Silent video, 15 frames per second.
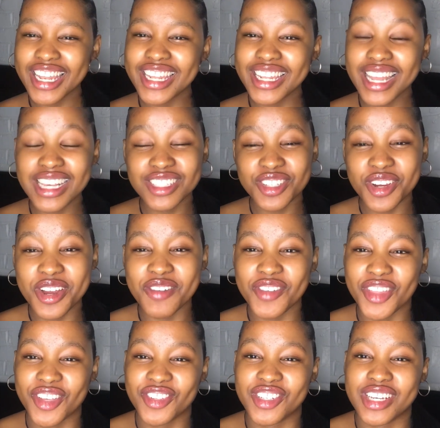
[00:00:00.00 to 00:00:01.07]
Last year
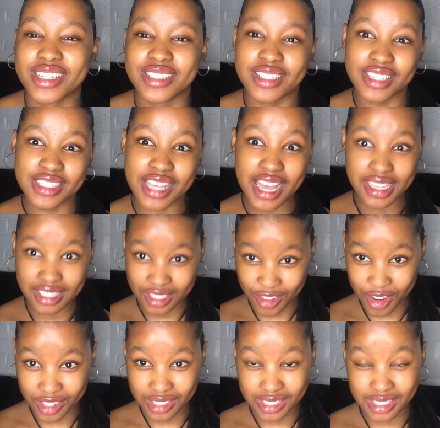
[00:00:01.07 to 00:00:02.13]
everything changed because I
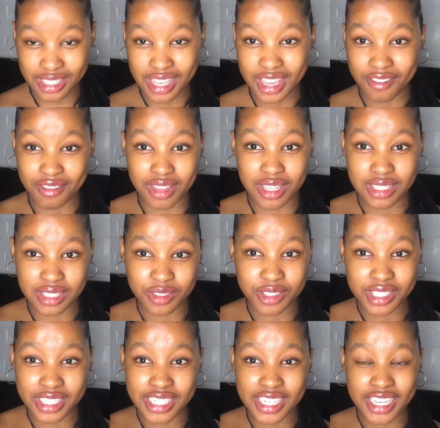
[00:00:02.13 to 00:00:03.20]
started to take everything
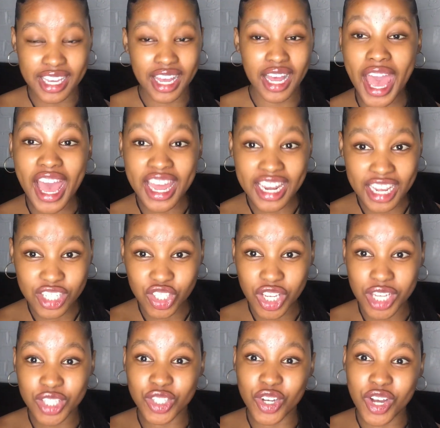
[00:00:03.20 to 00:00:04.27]
seriously and I
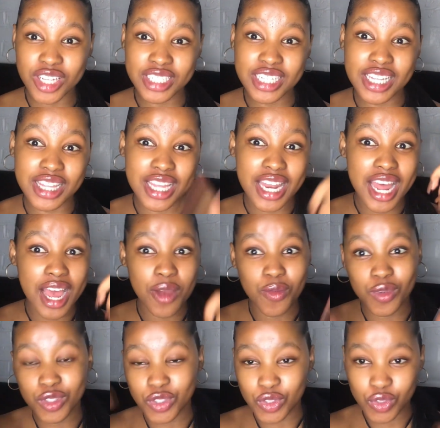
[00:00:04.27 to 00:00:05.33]
changed the content that I
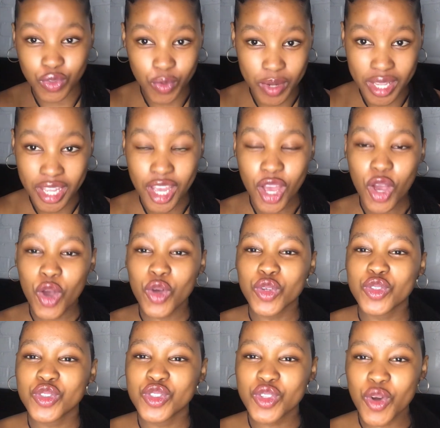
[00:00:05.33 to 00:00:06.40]
was doing.
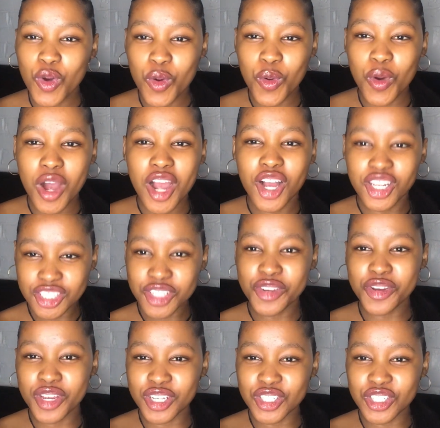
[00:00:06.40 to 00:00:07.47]
So content
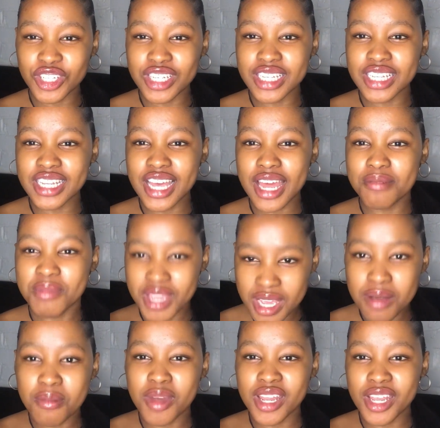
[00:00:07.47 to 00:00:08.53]
creation and
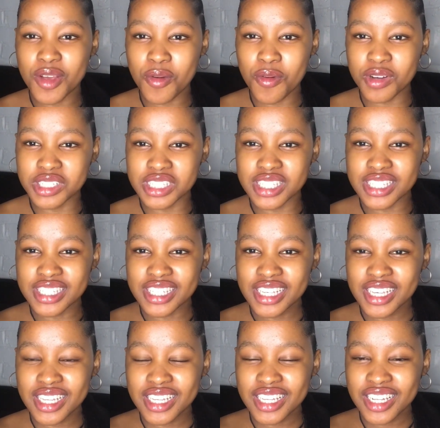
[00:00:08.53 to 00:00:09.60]
making money was
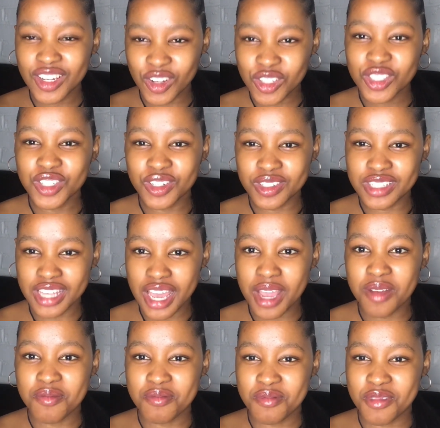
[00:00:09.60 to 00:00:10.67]
last year's
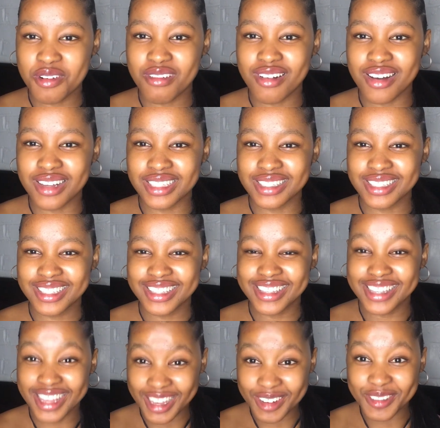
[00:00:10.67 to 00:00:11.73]
game. Alright,
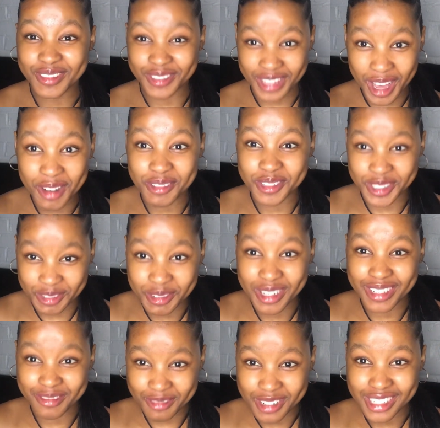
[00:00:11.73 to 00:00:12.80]
that was what
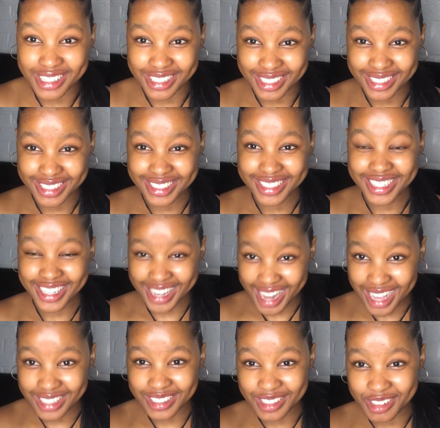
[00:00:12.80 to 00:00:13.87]
it was
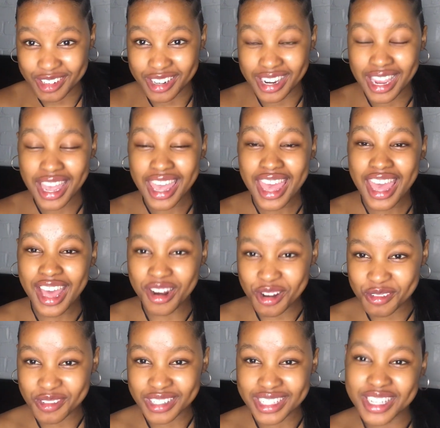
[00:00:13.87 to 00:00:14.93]
last year, and
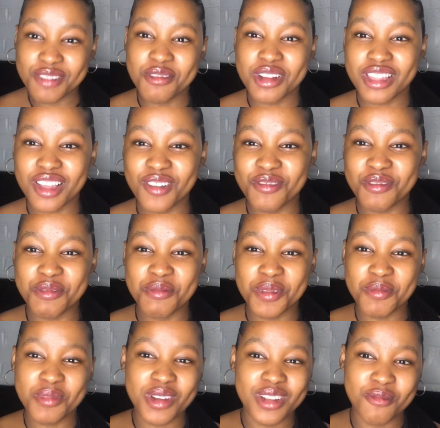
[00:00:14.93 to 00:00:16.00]
obviously it worked out for
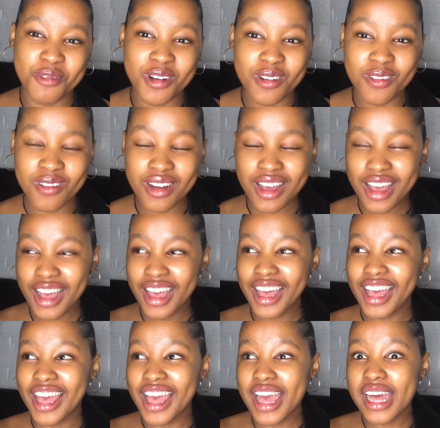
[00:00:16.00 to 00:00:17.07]
me pretty well.
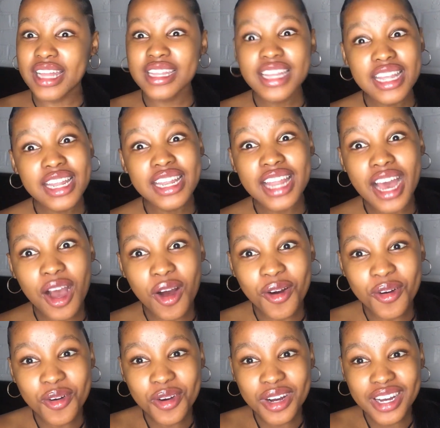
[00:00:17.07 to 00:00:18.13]
And then
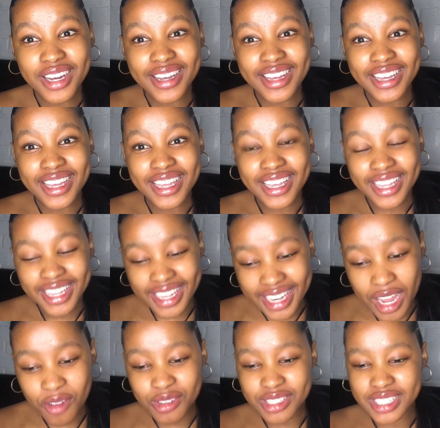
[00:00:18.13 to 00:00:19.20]

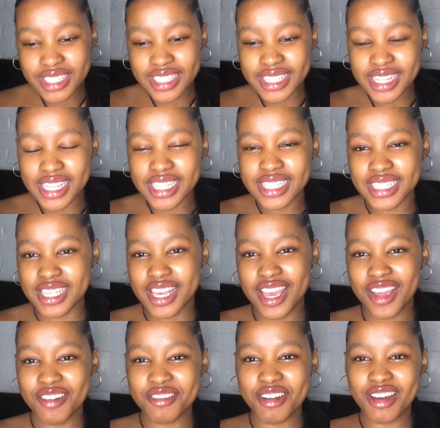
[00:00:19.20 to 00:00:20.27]
now it's this
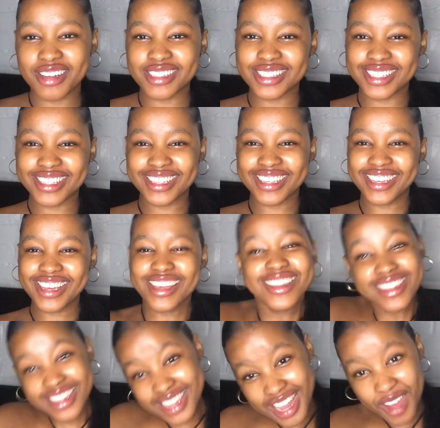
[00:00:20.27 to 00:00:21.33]
year, right?
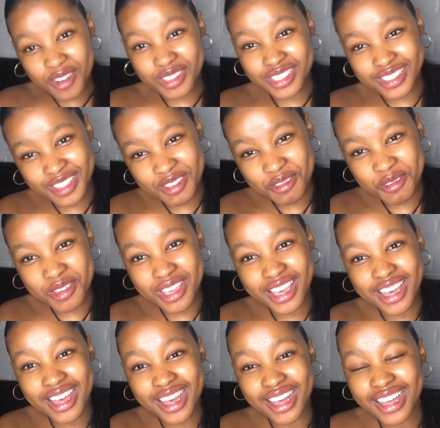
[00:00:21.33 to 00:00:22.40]
Now it's the new
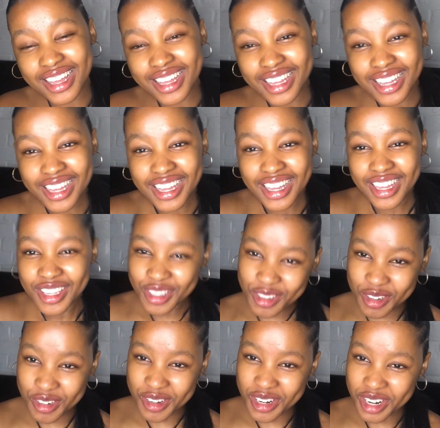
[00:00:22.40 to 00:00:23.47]
year,
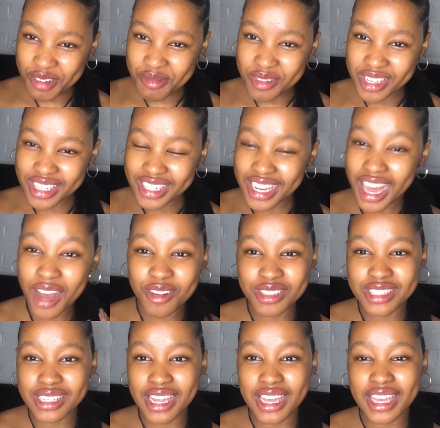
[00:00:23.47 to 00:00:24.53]
you know what I mean? Now
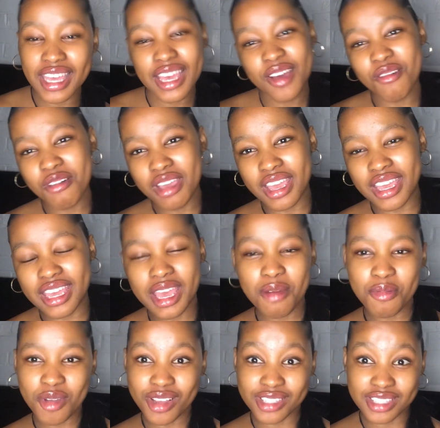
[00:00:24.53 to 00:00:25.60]
it's like, okay,
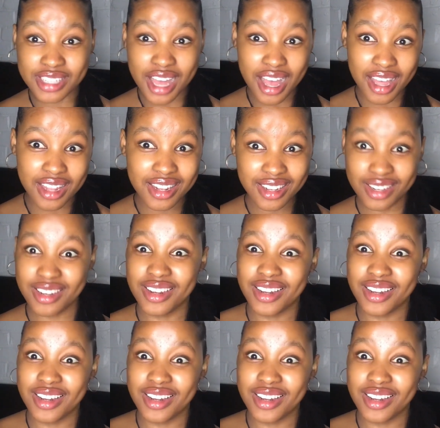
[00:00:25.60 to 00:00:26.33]
gap year is done.